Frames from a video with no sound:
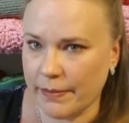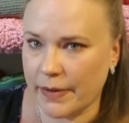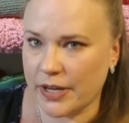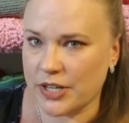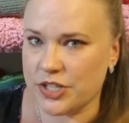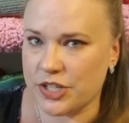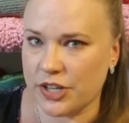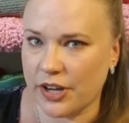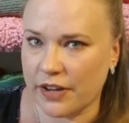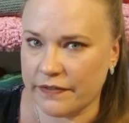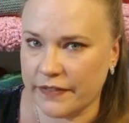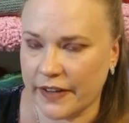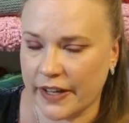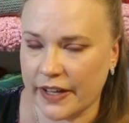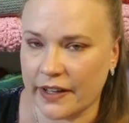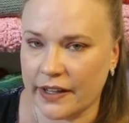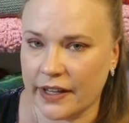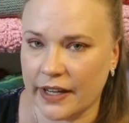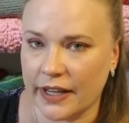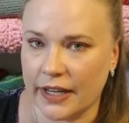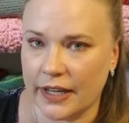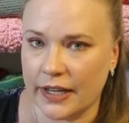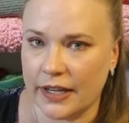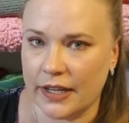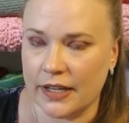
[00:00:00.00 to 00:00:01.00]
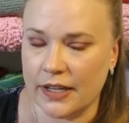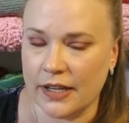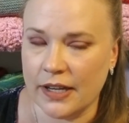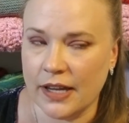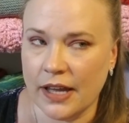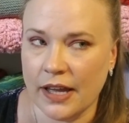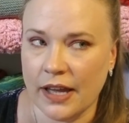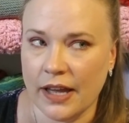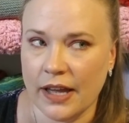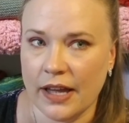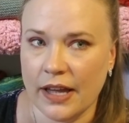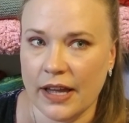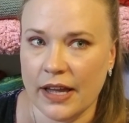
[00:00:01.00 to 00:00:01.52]
much of a
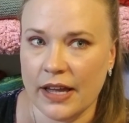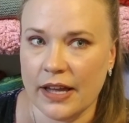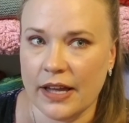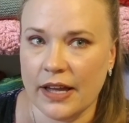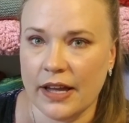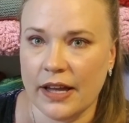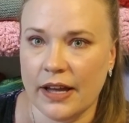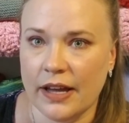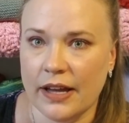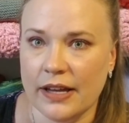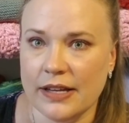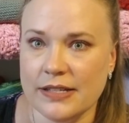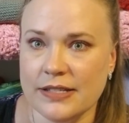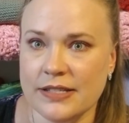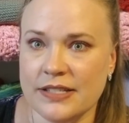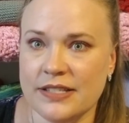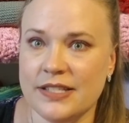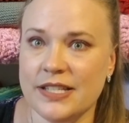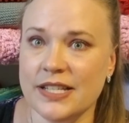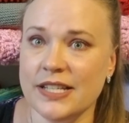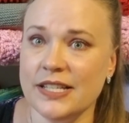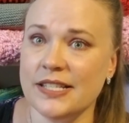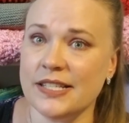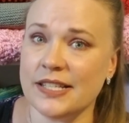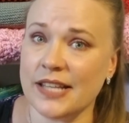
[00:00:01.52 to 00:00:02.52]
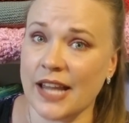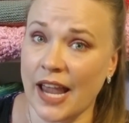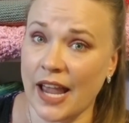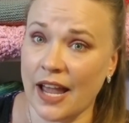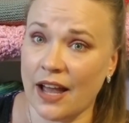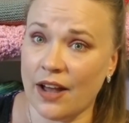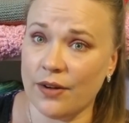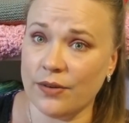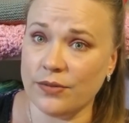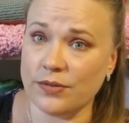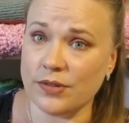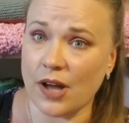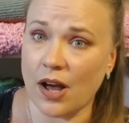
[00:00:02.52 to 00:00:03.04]

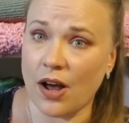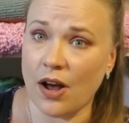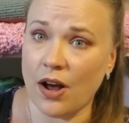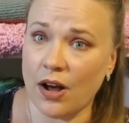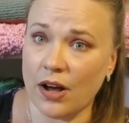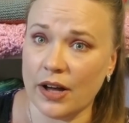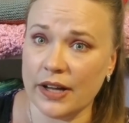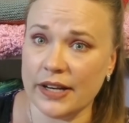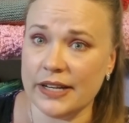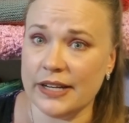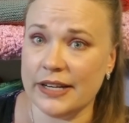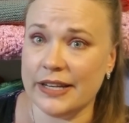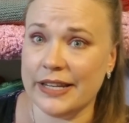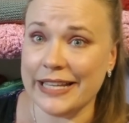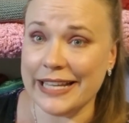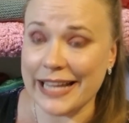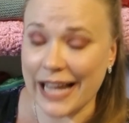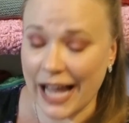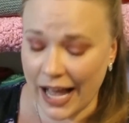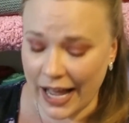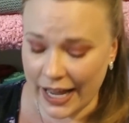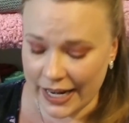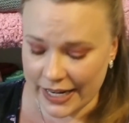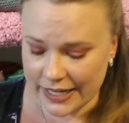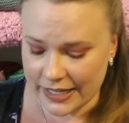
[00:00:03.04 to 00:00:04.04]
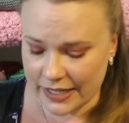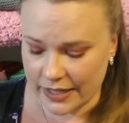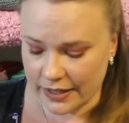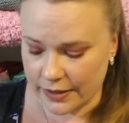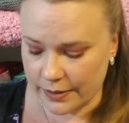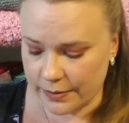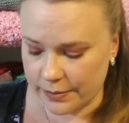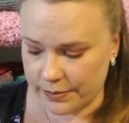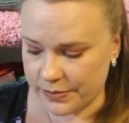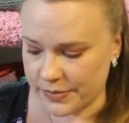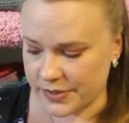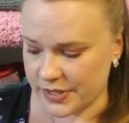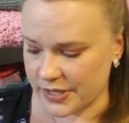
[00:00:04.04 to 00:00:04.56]
discount on the
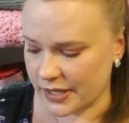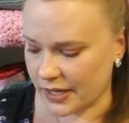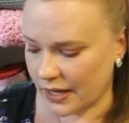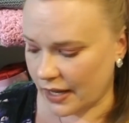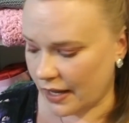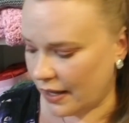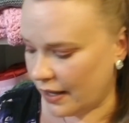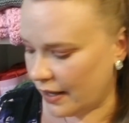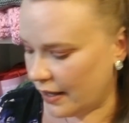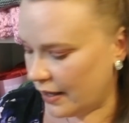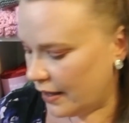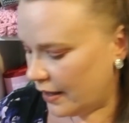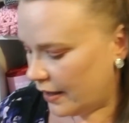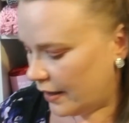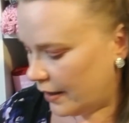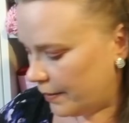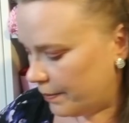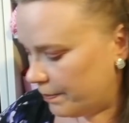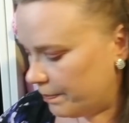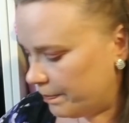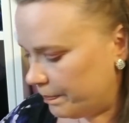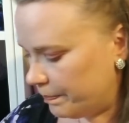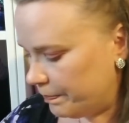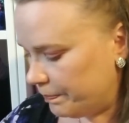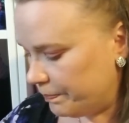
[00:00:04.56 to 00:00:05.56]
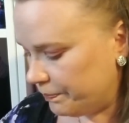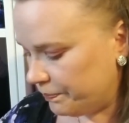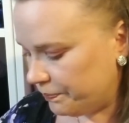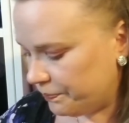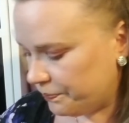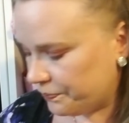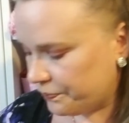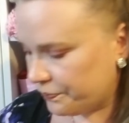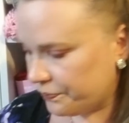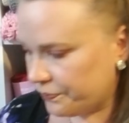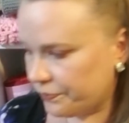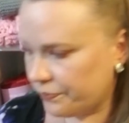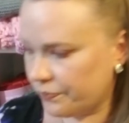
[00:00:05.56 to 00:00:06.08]
items. The
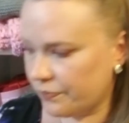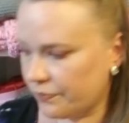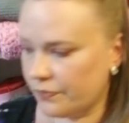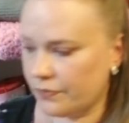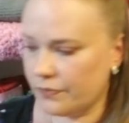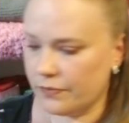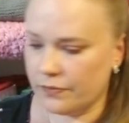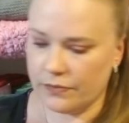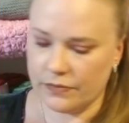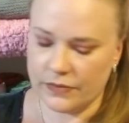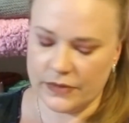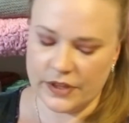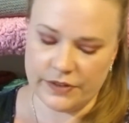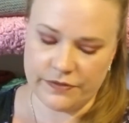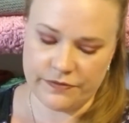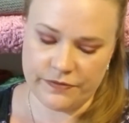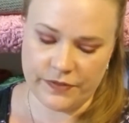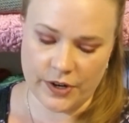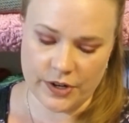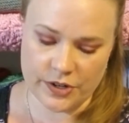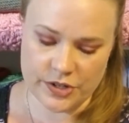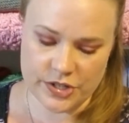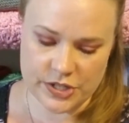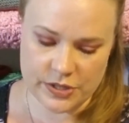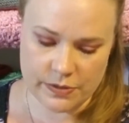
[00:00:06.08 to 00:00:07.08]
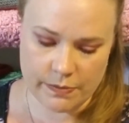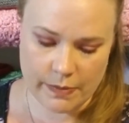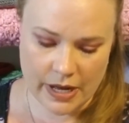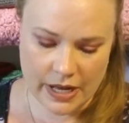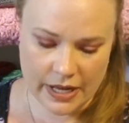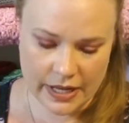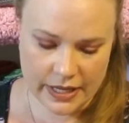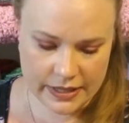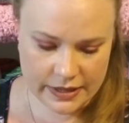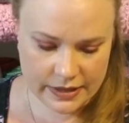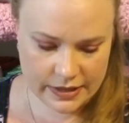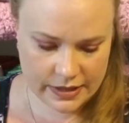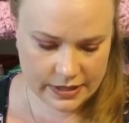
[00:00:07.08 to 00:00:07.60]
first
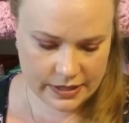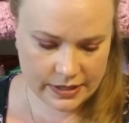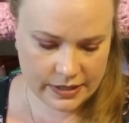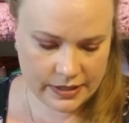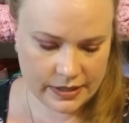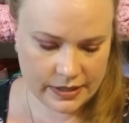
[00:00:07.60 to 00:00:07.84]
month,